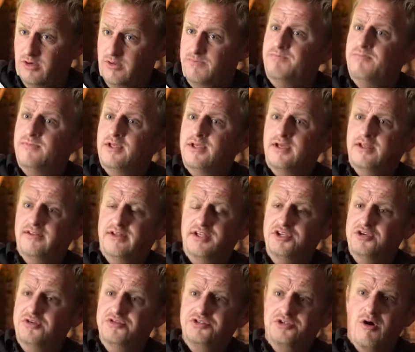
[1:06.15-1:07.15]
on the
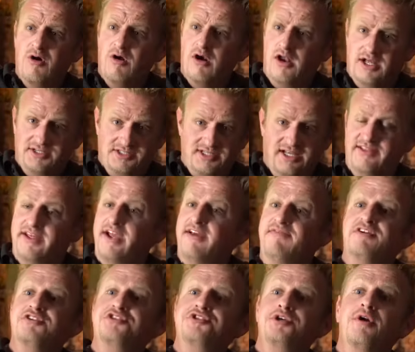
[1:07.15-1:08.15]
used car lots, like they have
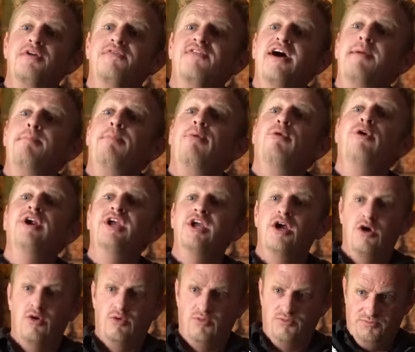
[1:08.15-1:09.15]
their certified
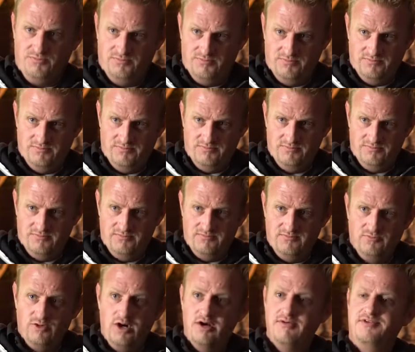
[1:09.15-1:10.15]
pre-owned
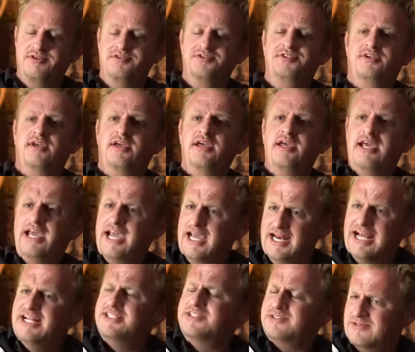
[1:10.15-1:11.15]
Rovers.
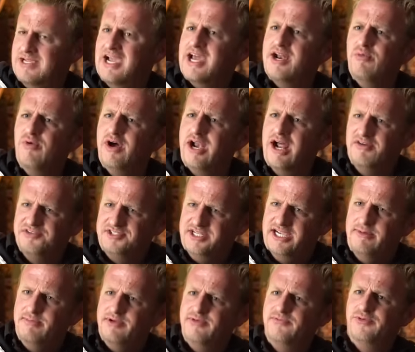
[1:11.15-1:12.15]
And that's kind of what I was
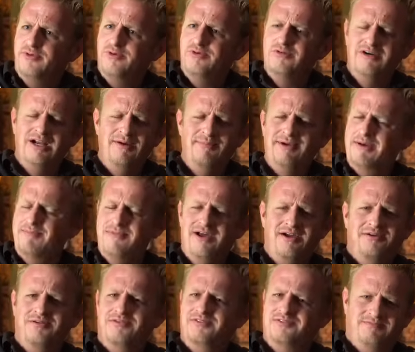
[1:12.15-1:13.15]
aiming for. I mean, I'm
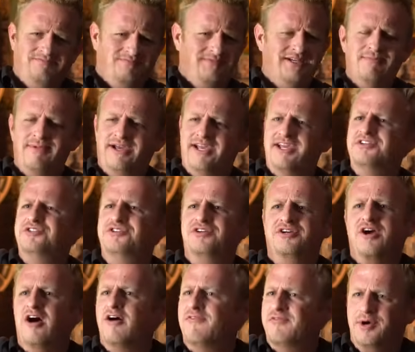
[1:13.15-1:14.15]
not going to get my head
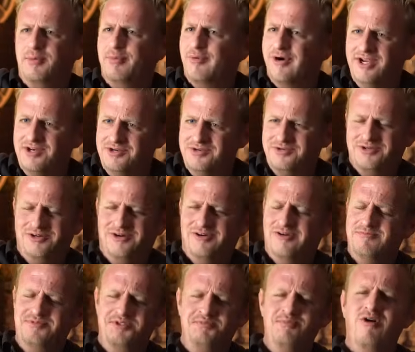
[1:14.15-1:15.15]
took off on a brand new car.
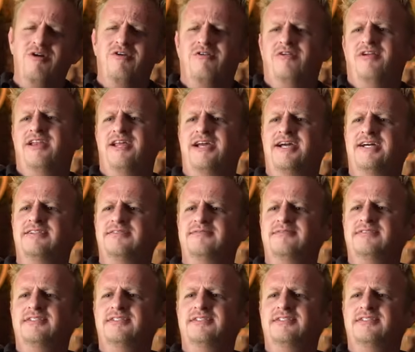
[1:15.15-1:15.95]
I'm smarter than that.